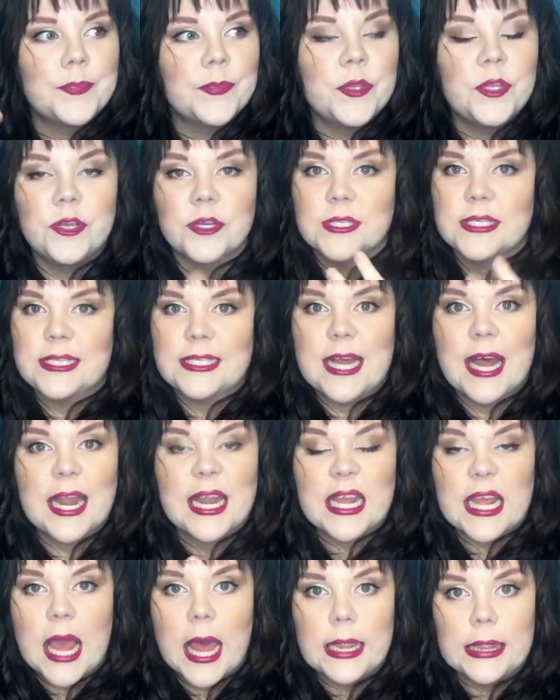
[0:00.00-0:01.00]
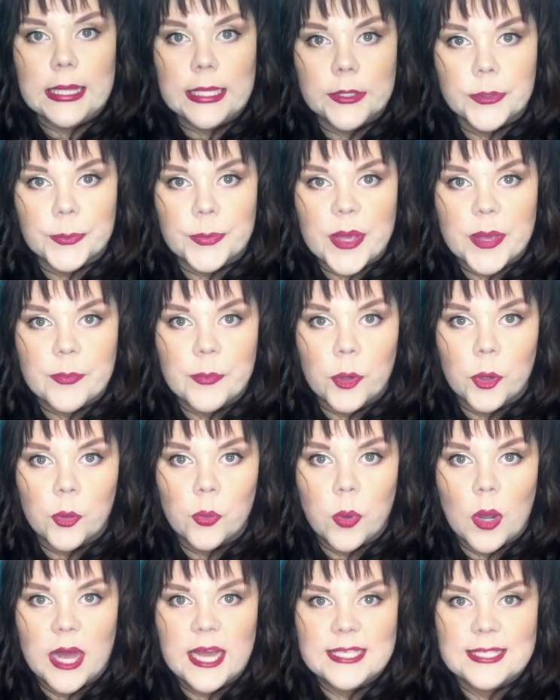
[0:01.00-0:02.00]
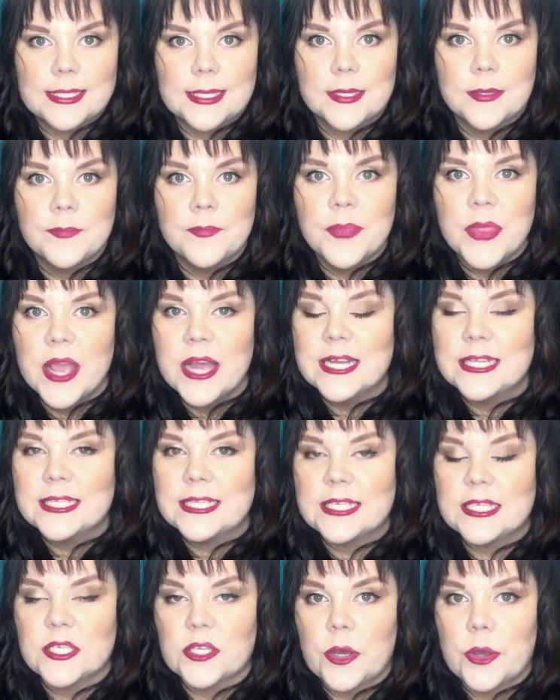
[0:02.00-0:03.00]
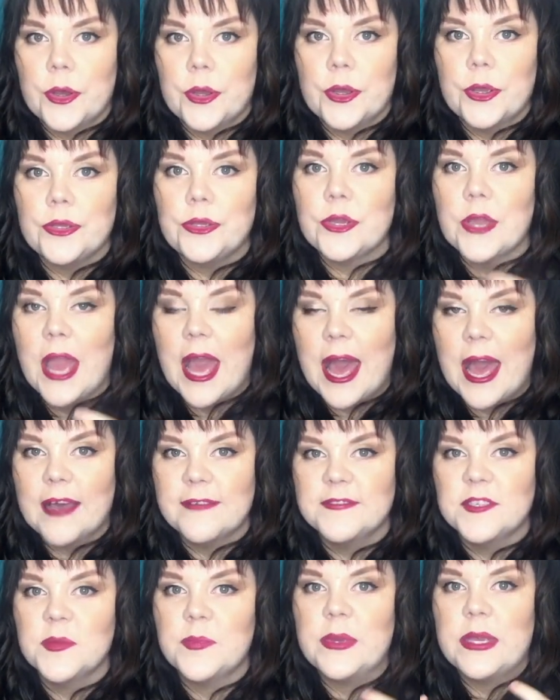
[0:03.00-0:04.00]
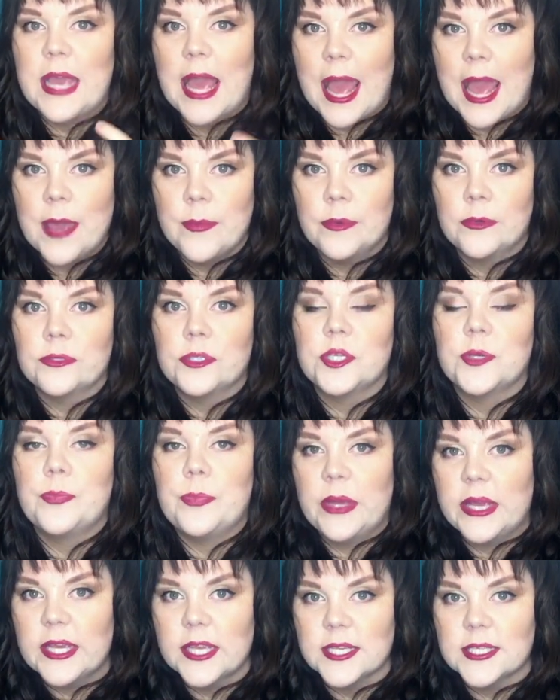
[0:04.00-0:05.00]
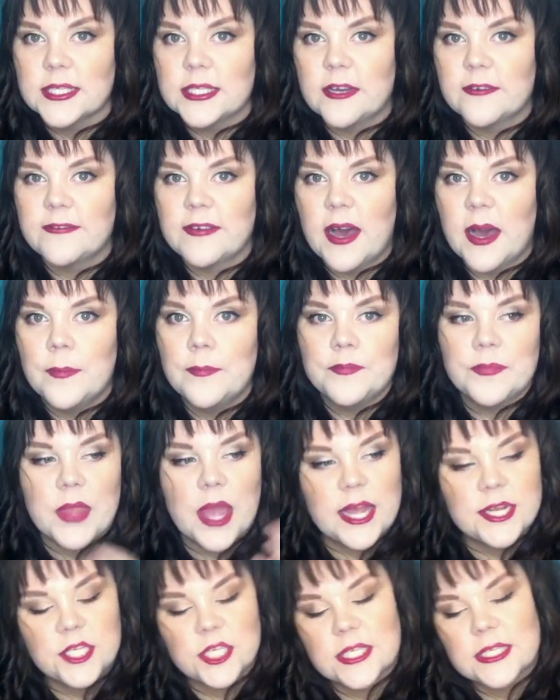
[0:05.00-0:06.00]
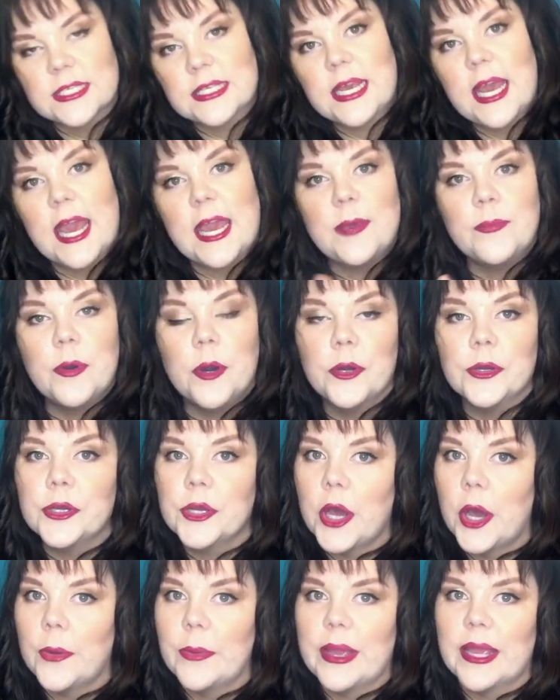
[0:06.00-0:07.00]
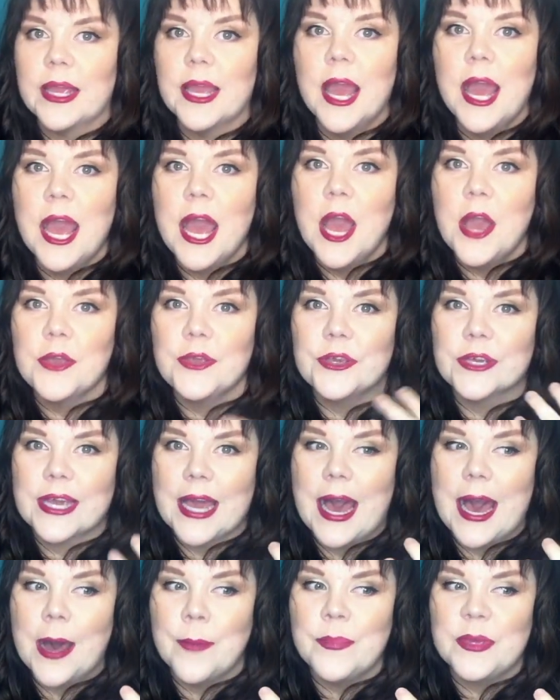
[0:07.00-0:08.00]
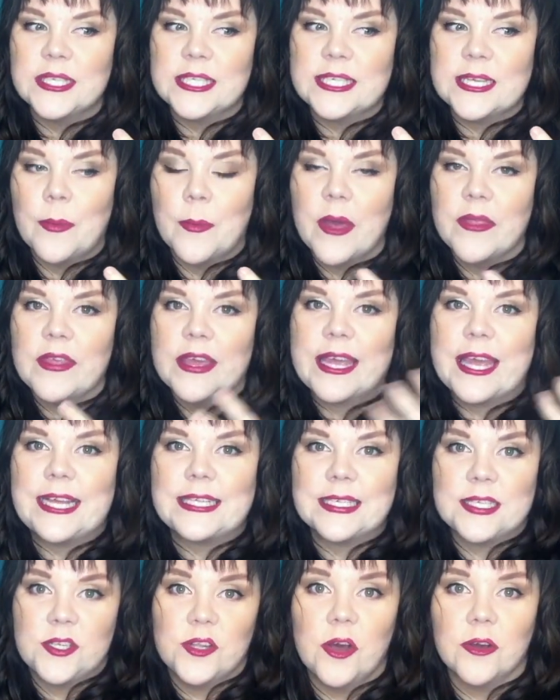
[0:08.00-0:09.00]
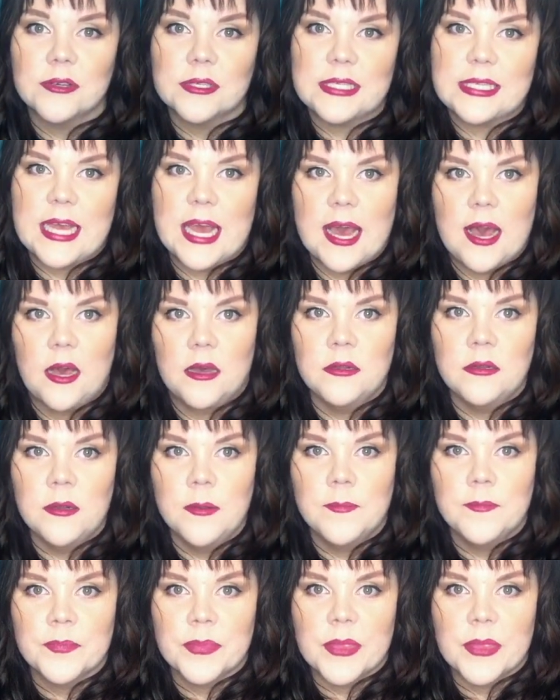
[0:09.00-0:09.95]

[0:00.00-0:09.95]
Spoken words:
you're starting a little bit more wiser. So you have to be able to pick yourself up and just keep on going. You can't be someone that gets knocked down